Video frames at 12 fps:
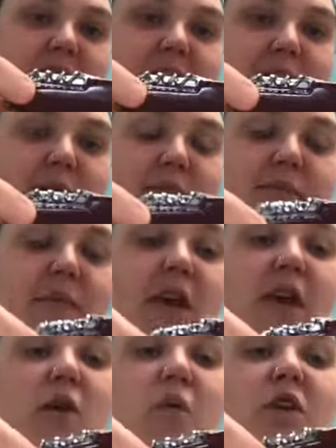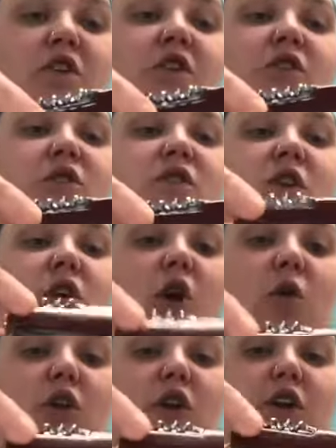when your girls are
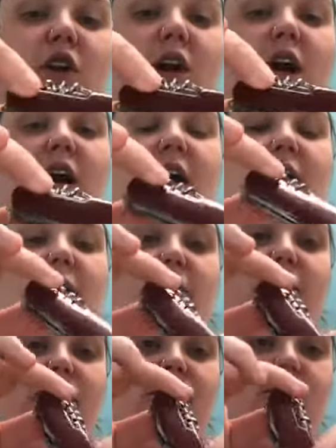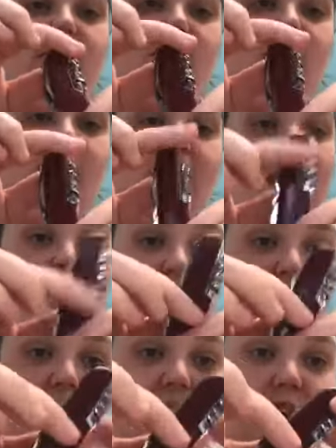older. And
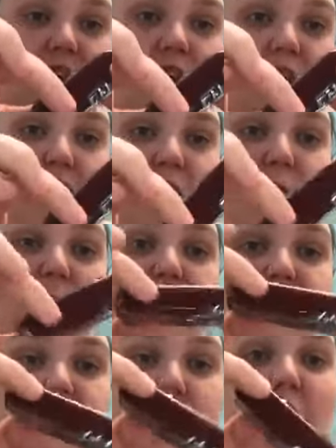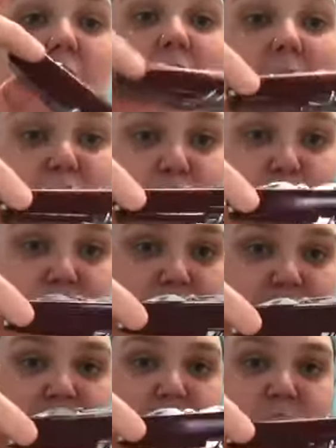even here when we do our outdoor
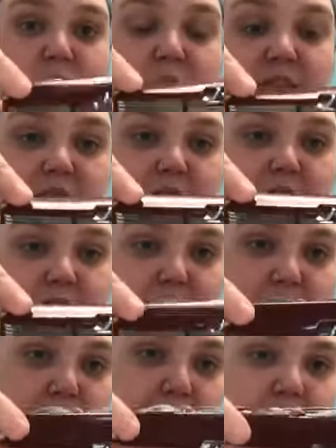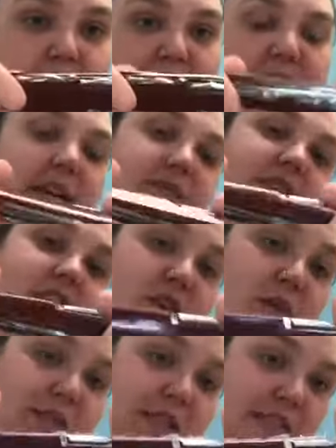trainings, we always talk about pocket knives and the
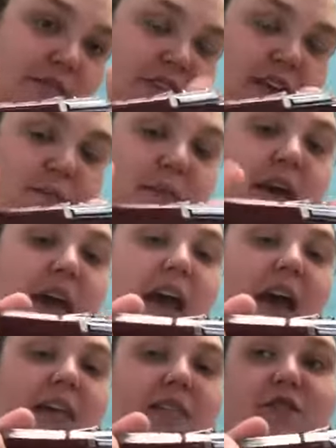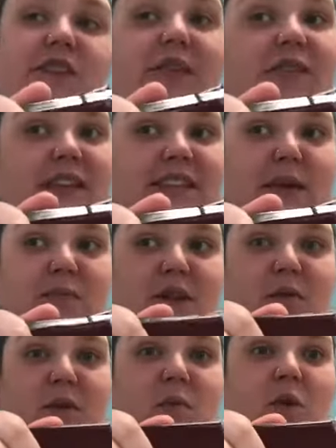uses of them. They're definitely
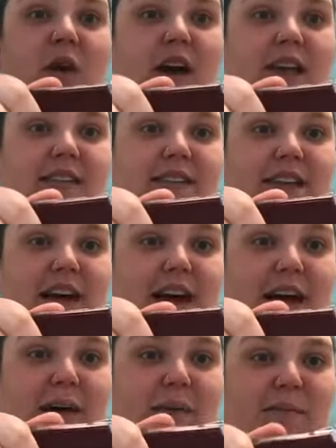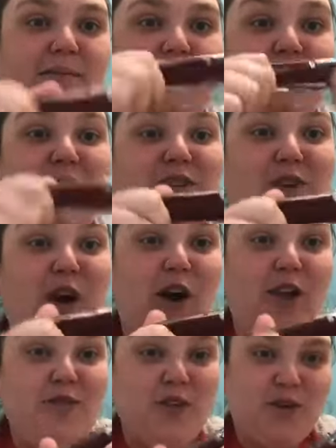something we want to make sure
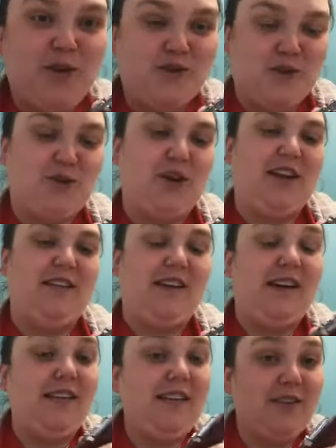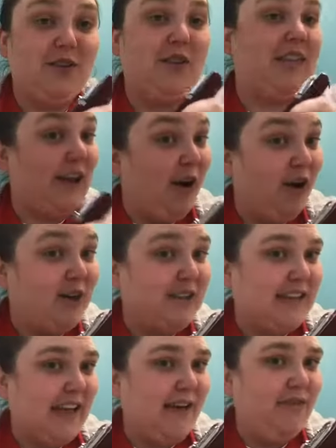all of the girls are trained on, so that they are
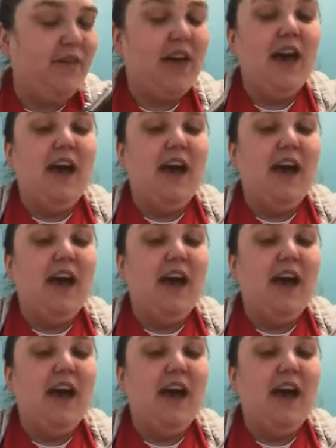safe,